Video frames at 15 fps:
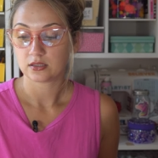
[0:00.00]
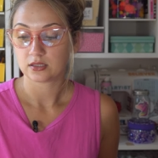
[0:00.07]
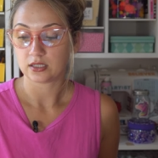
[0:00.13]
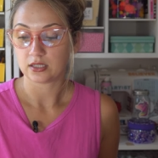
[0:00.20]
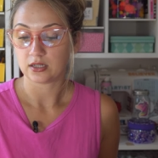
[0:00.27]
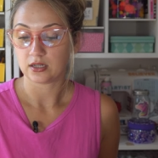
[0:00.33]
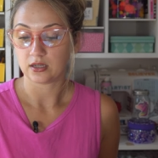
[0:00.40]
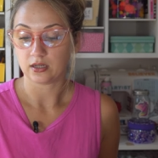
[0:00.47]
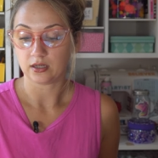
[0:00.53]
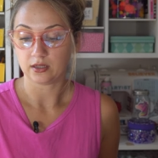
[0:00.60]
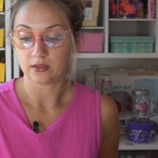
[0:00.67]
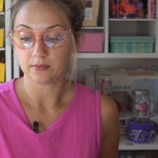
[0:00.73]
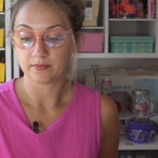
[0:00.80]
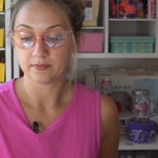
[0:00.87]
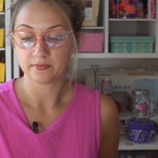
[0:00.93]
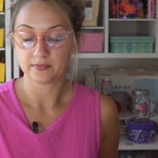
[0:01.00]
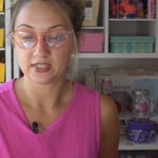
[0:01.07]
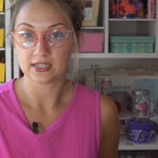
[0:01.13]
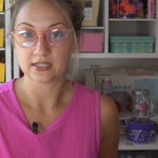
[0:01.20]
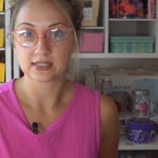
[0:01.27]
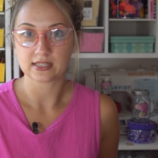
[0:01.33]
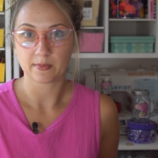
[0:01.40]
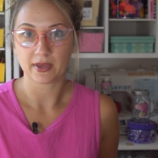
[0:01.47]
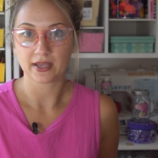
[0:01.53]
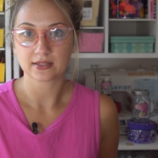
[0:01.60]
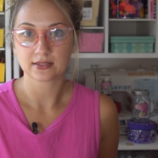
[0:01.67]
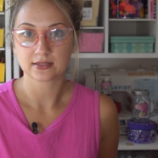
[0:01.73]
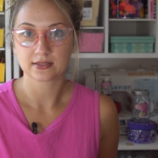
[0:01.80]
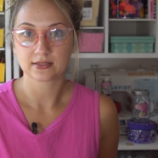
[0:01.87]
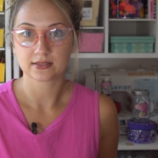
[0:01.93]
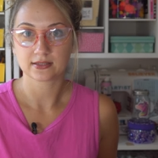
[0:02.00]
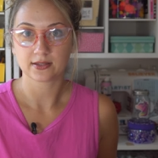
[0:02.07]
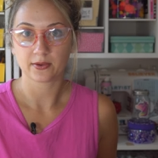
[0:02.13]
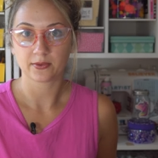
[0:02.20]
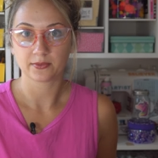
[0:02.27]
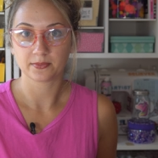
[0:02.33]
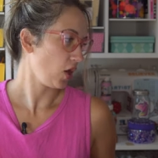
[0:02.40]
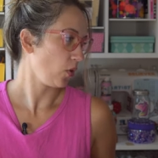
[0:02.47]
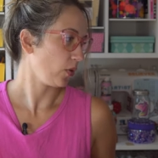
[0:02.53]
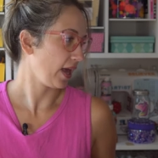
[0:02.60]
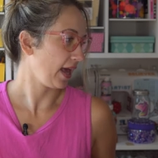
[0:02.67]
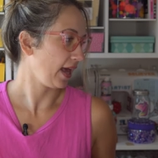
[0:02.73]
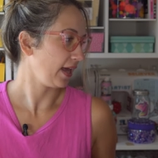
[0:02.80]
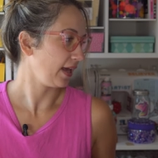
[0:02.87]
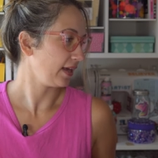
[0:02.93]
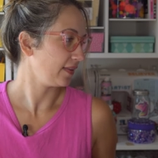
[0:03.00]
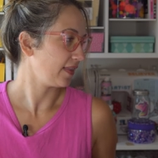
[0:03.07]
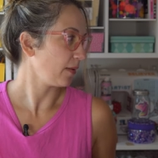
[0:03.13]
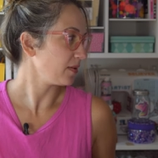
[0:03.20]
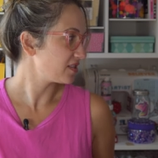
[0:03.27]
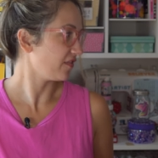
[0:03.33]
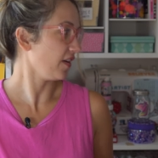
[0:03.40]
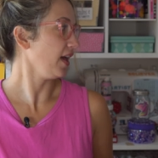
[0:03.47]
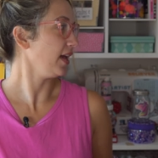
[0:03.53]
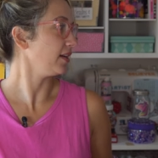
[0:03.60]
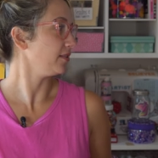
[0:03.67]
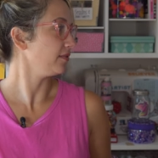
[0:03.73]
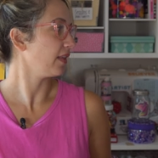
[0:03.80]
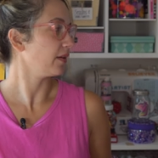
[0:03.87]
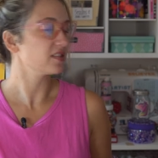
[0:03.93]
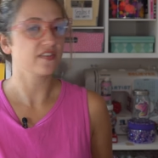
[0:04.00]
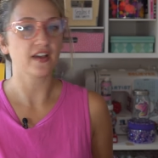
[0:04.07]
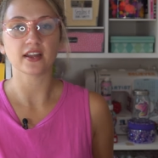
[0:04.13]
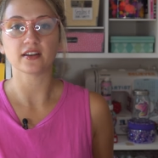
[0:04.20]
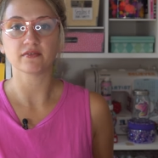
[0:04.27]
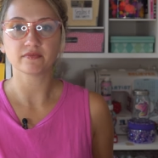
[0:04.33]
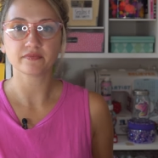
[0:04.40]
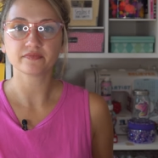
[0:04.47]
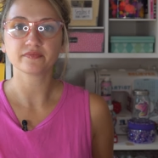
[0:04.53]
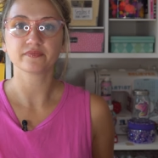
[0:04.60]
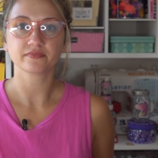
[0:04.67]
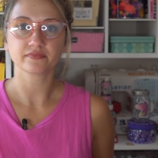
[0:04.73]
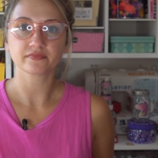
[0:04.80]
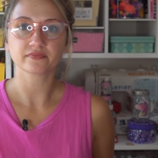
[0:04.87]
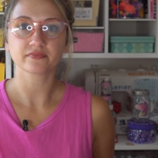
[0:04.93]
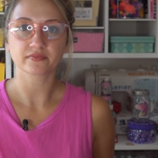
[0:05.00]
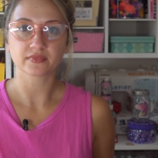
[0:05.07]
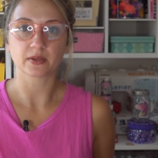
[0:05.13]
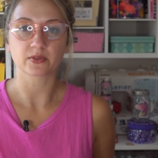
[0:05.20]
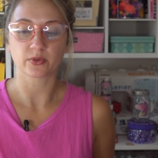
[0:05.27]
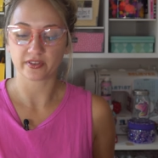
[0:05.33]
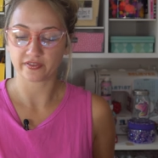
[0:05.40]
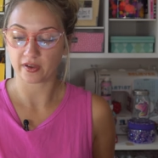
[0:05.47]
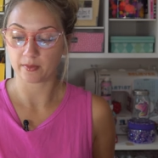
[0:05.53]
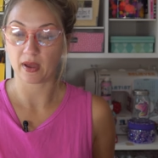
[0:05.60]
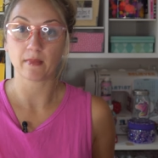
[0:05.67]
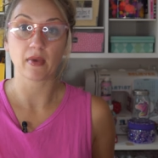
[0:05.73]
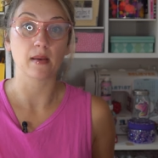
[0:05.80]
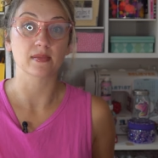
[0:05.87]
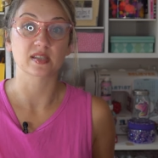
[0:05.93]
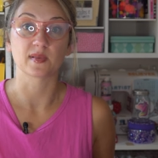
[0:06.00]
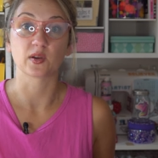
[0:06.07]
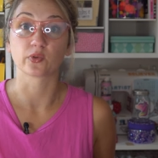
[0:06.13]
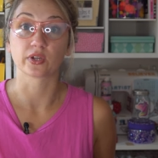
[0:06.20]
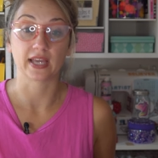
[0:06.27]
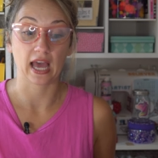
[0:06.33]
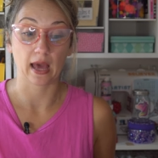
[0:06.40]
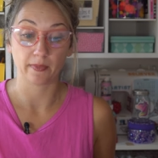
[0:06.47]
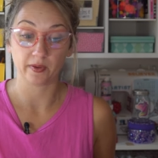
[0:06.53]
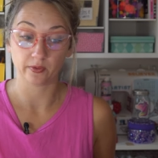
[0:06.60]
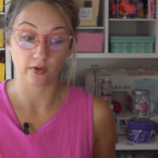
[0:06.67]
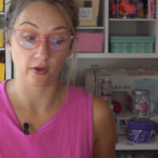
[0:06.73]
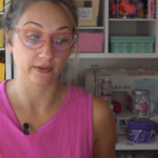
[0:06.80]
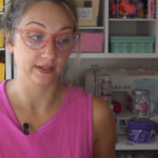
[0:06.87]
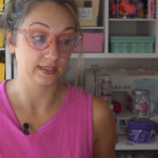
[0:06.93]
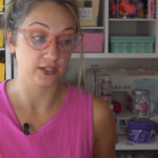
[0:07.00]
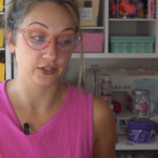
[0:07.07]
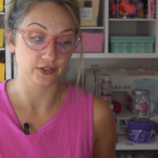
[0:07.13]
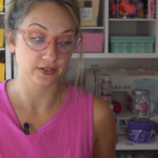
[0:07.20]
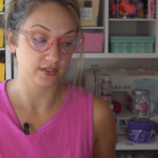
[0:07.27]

the best. So, okay, that was fun. That was really fun. My mom's gonna be really happy with all this teacher